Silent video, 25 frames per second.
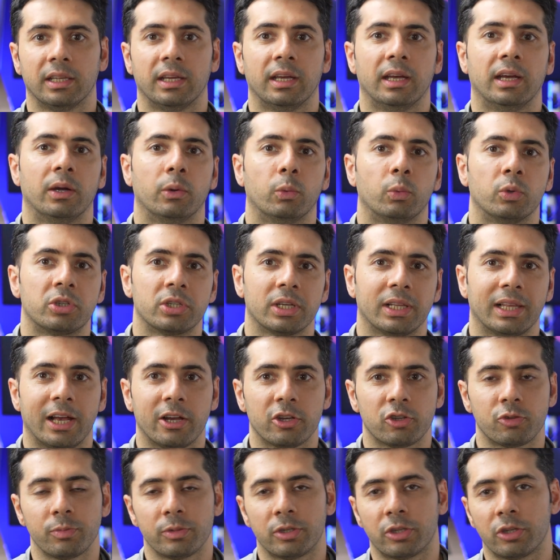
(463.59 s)
uh, which
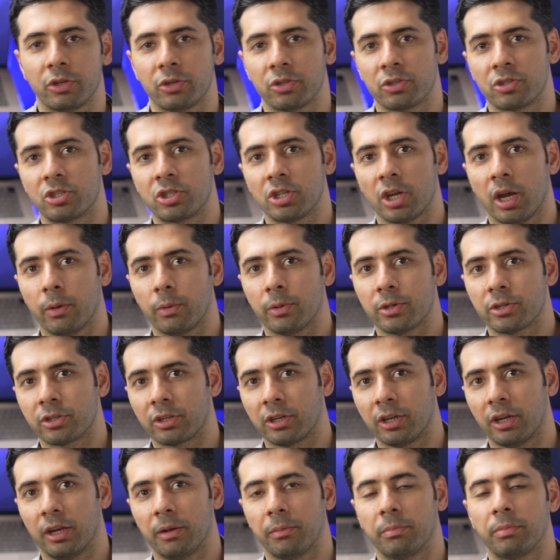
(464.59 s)
allows me to use
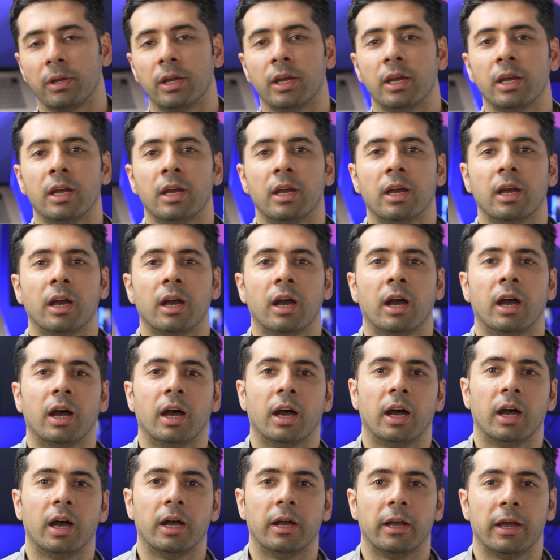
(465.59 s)
JavaScript
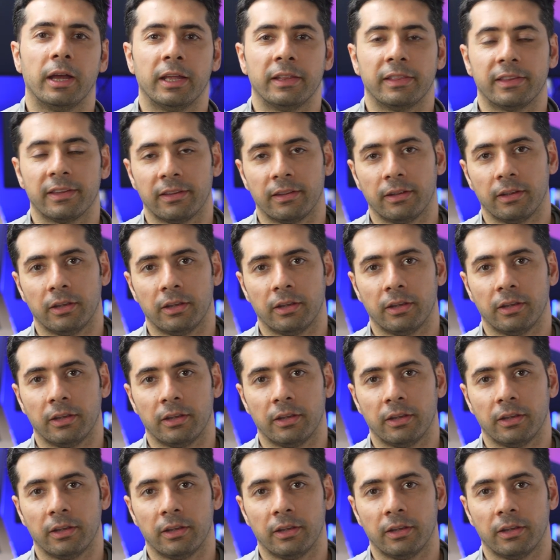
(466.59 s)
uh, uh, and